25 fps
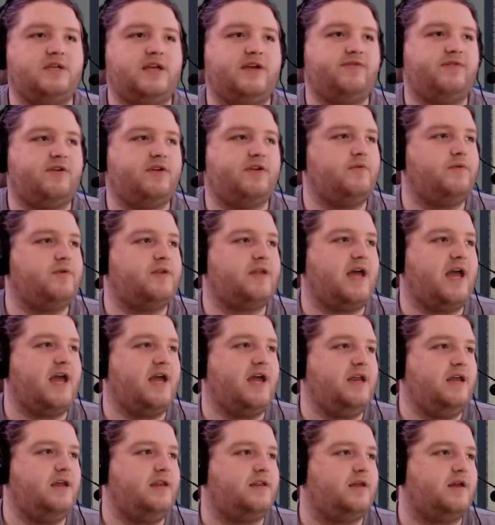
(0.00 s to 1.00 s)
have to do with
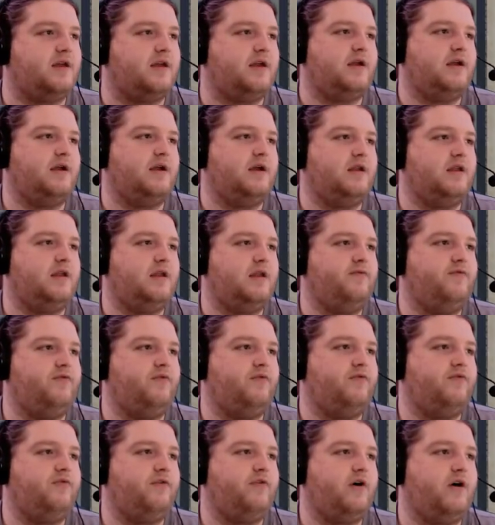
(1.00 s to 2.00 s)
anything? A leaf will
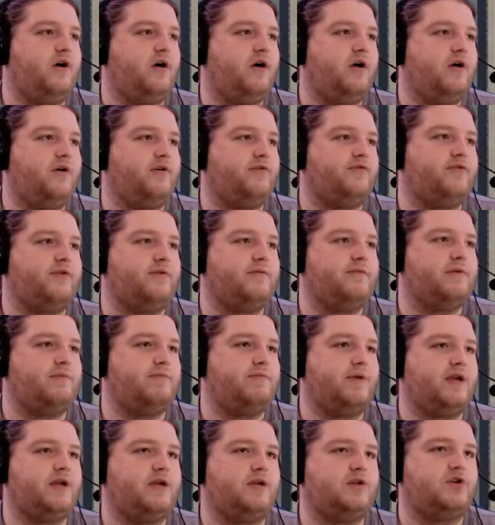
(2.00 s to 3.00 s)
fall from the
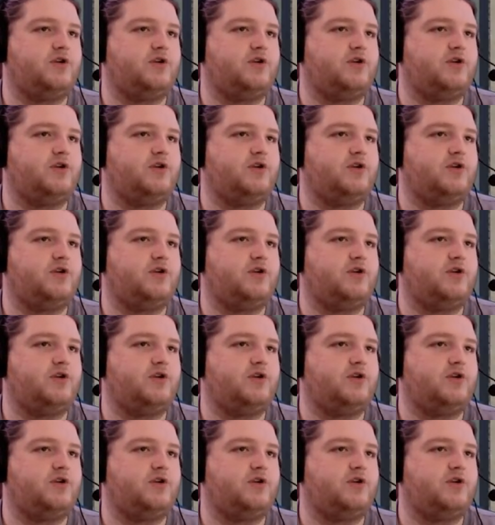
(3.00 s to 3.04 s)
big